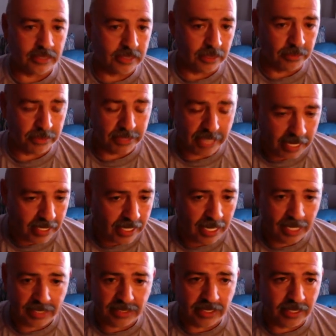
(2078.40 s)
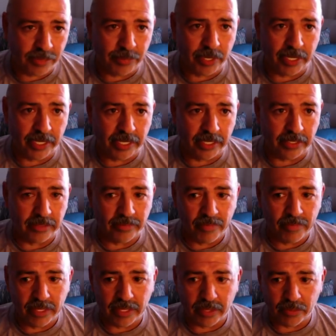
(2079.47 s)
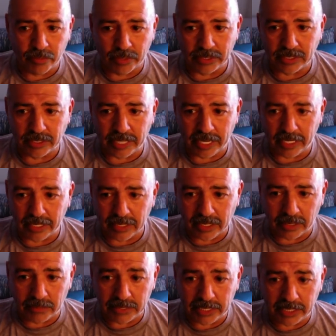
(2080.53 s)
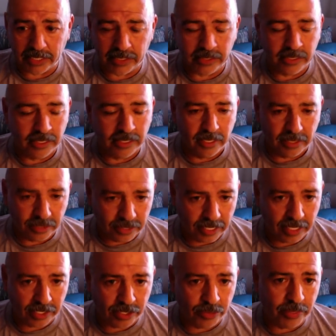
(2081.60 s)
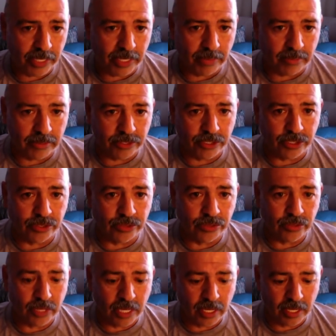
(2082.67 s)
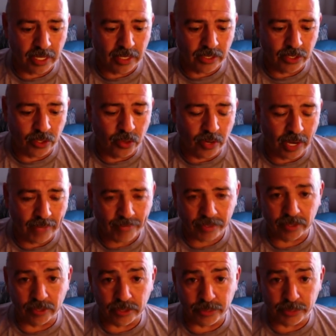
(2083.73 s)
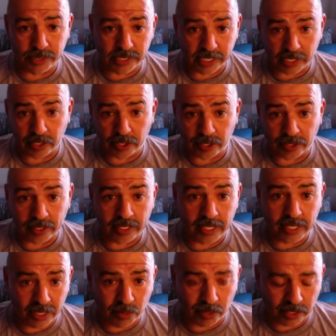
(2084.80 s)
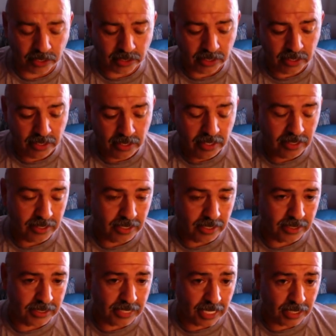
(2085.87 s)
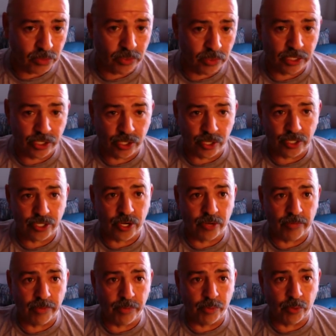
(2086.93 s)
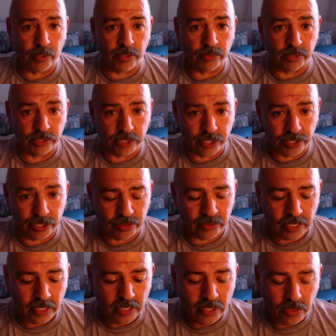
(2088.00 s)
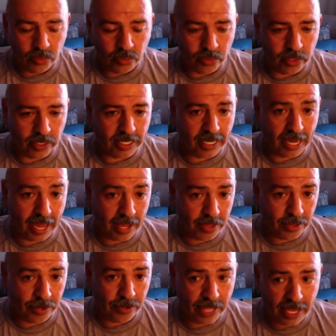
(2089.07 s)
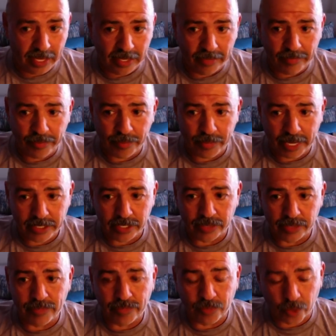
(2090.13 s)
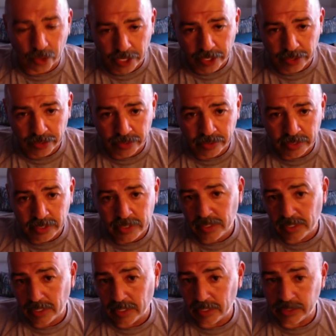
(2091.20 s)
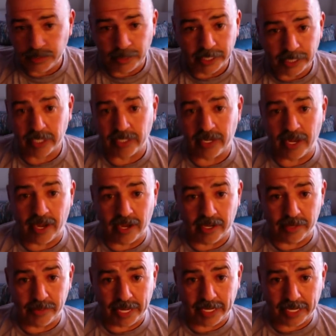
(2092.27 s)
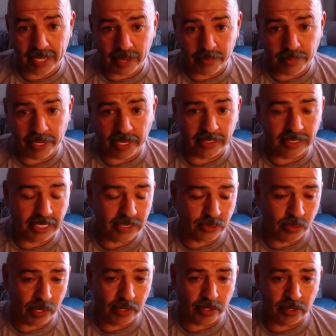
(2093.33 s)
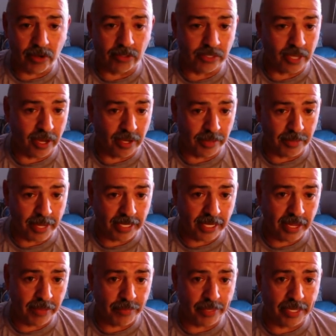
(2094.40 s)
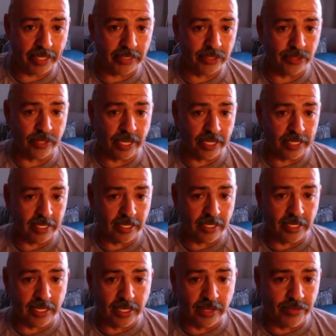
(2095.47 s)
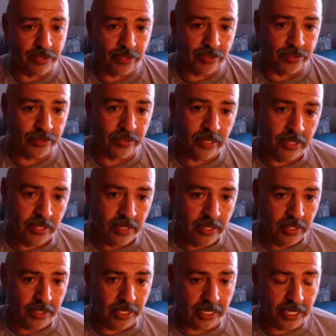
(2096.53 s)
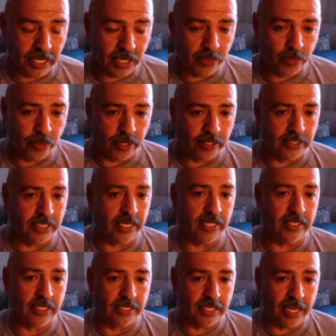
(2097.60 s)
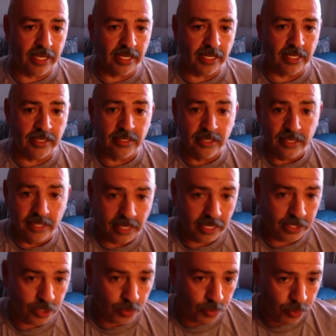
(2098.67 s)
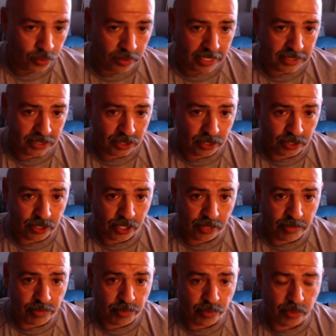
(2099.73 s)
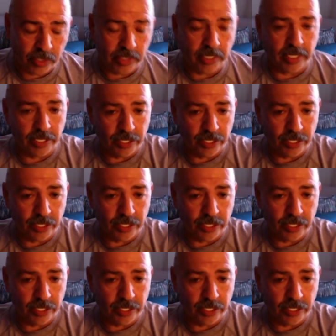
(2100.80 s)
some data has to come on in. And once the data comes in, then you'll be able to go after those particular keywords, because that's what a search term report will do. will gather that information for you, especially on automatic campaigns. That's why they're called automatic campaigns, so they can give you the keywords and the data, and you pull that search term report,